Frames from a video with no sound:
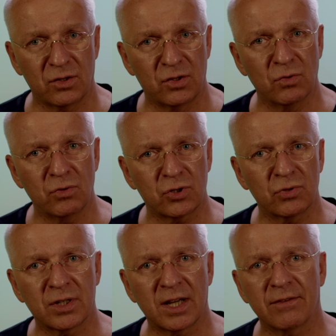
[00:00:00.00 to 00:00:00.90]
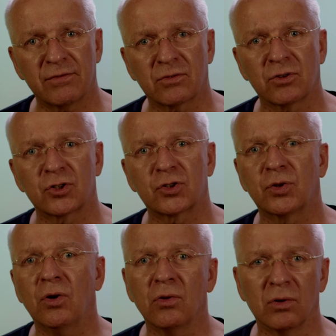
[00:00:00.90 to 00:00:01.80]
you should have
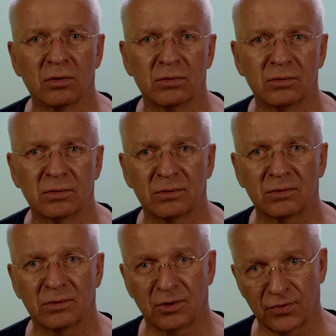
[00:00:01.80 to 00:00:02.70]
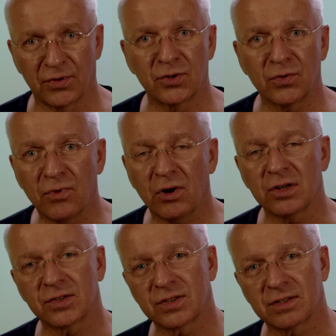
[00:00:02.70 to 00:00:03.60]
control over your
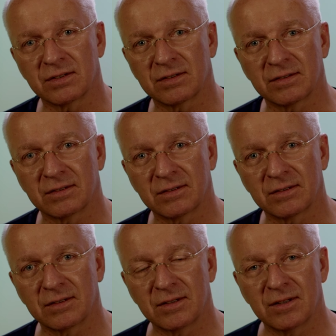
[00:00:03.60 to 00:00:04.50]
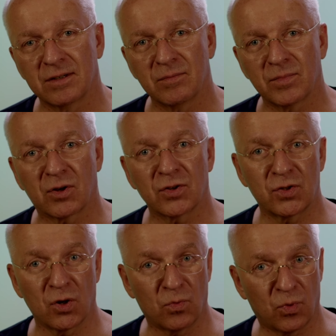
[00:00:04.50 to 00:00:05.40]
voice, because
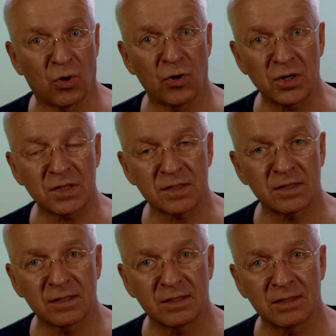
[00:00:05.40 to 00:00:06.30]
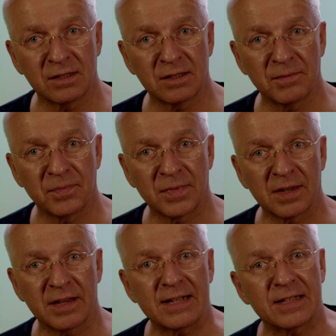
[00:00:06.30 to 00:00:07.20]
your voice
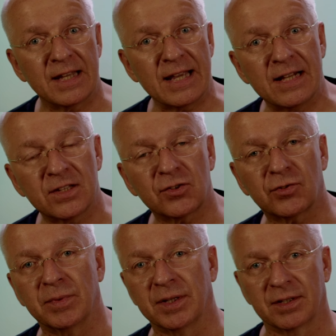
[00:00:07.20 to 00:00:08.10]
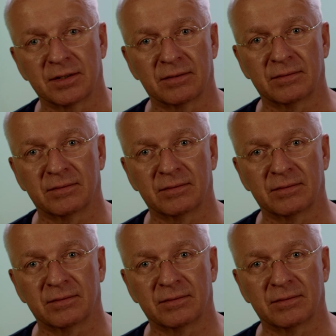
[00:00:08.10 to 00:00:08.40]
is the instrument.